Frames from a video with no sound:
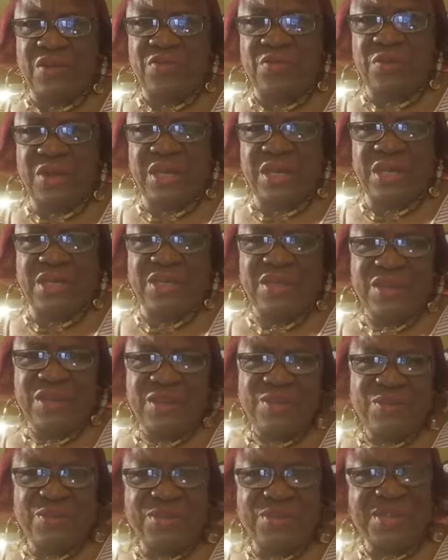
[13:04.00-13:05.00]
red,
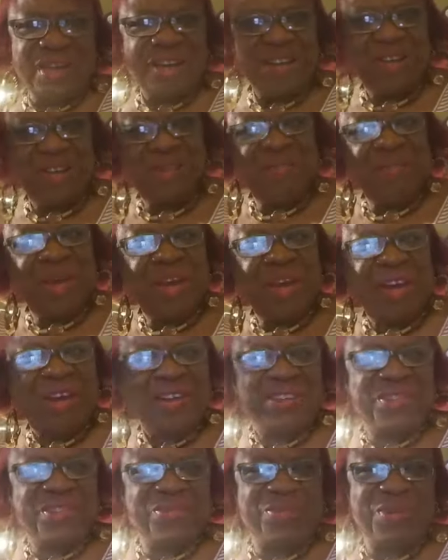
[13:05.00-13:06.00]
which I do my hair
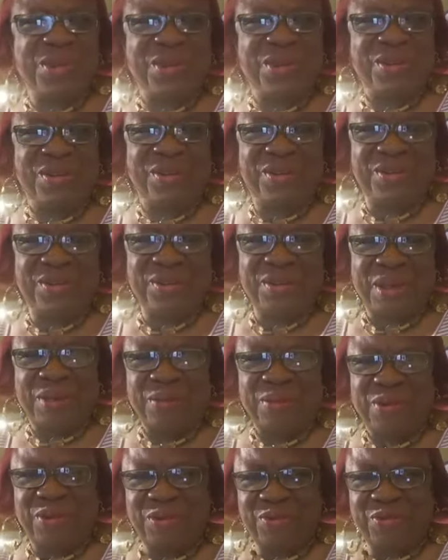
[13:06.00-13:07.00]
tomorrow.
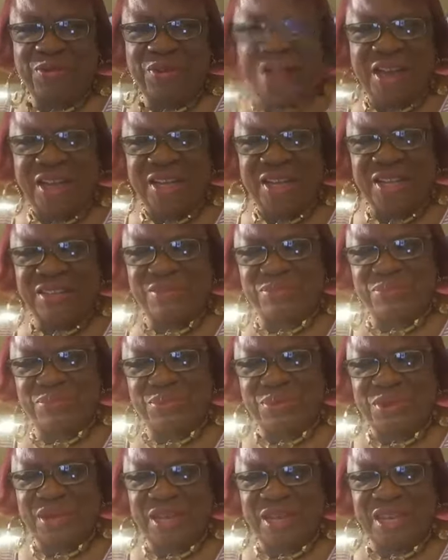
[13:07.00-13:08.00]
On a Friday
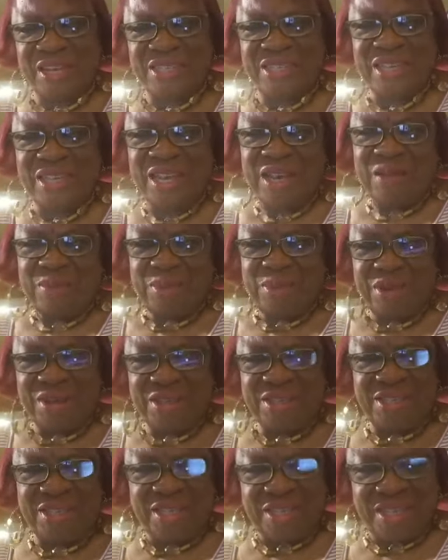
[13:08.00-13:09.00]
broadcast.
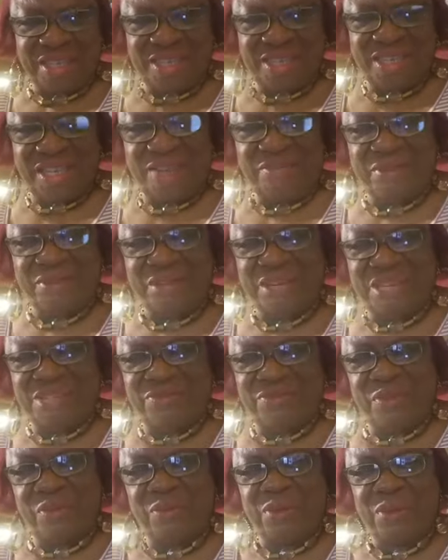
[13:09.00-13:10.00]
Because this evening is
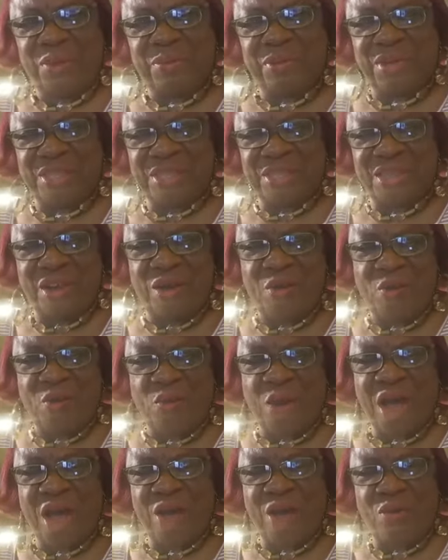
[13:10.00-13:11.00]
for women. It's called
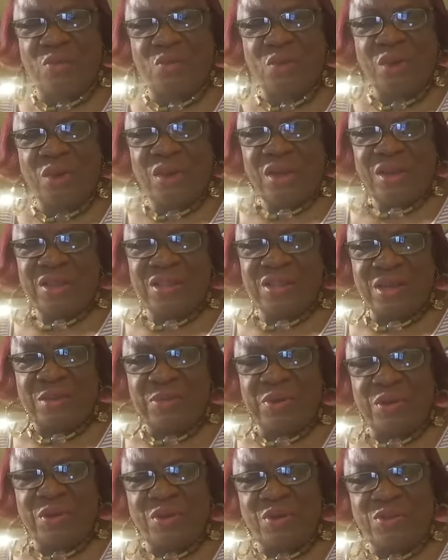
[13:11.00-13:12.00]
WOW.
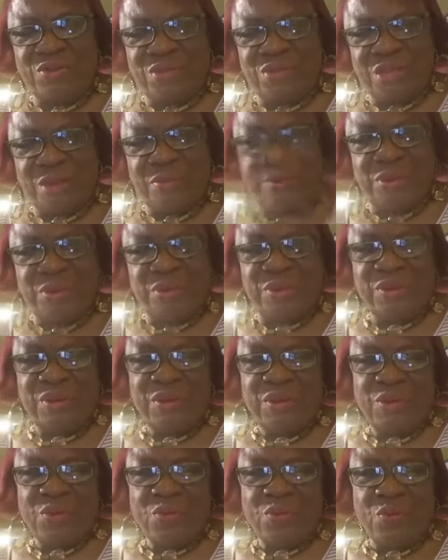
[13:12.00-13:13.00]
W.O.W.
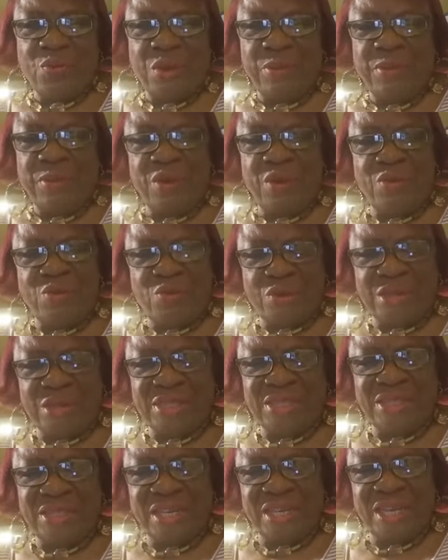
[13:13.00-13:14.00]
Women on
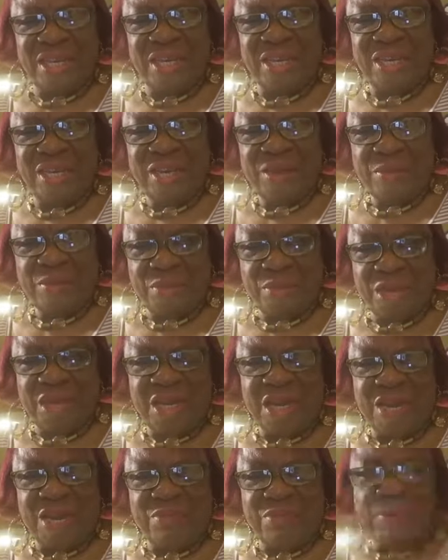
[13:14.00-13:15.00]
Wednesday,
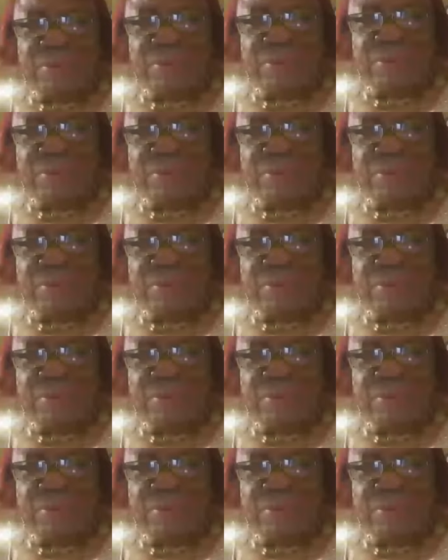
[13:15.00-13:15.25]
Millionaire Music.